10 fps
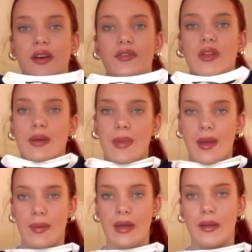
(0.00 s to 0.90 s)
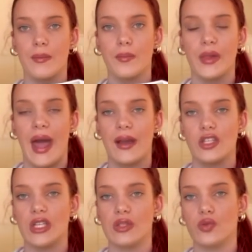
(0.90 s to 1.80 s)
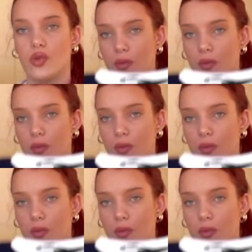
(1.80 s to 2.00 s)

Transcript: definitely maybe black jeans would